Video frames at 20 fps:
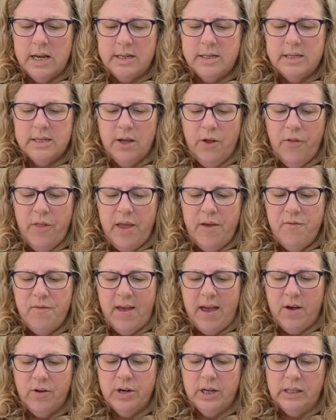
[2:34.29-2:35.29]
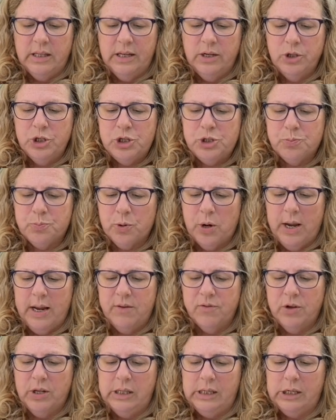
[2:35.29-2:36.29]
until they found a little spring
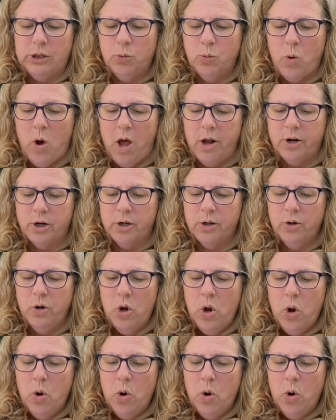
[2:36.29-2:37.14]
of clear water,